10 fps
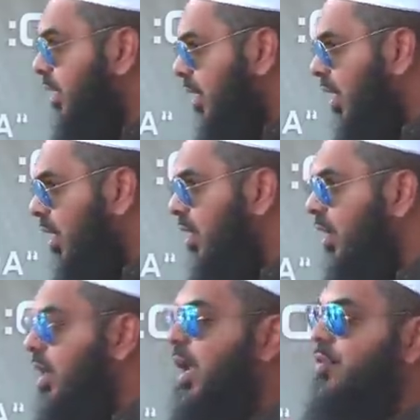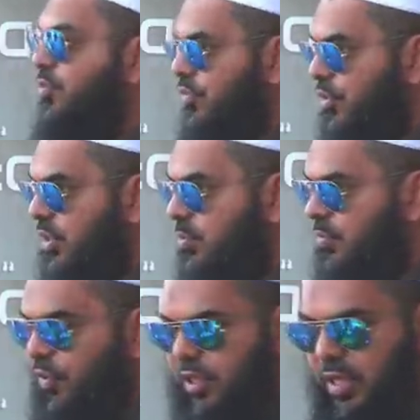Allah loves for the
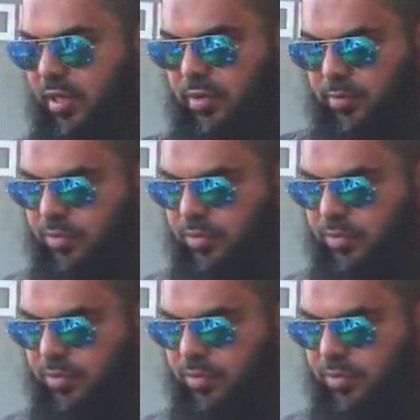for the